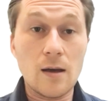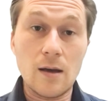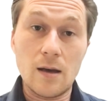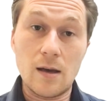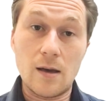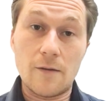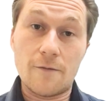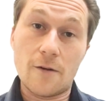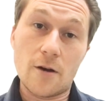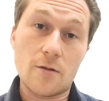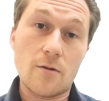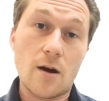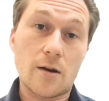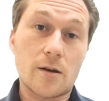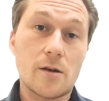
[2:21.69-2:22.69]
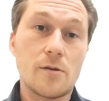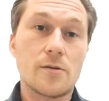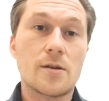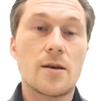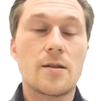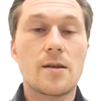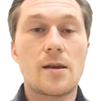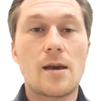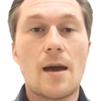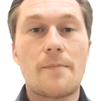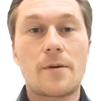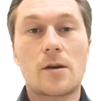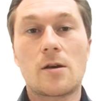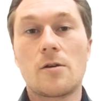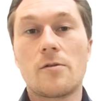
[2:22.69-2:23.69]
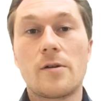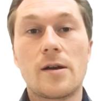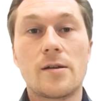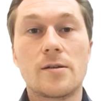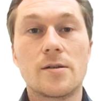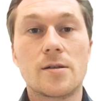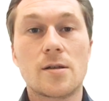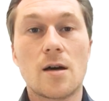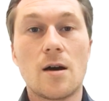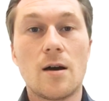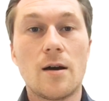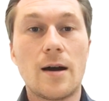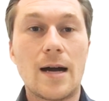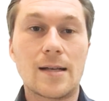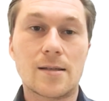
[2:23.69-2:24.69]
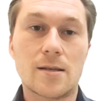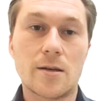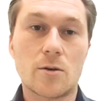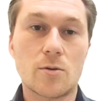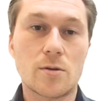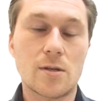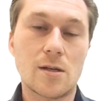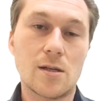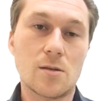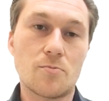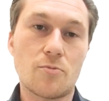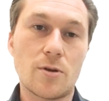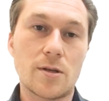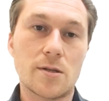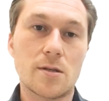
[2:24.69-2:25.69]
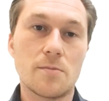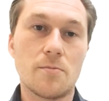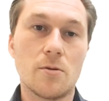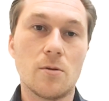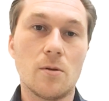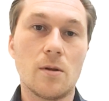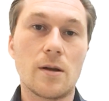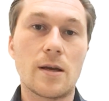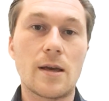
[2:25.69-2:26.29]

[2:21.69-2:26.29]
He further argues that the Epicureans are antiquity's principal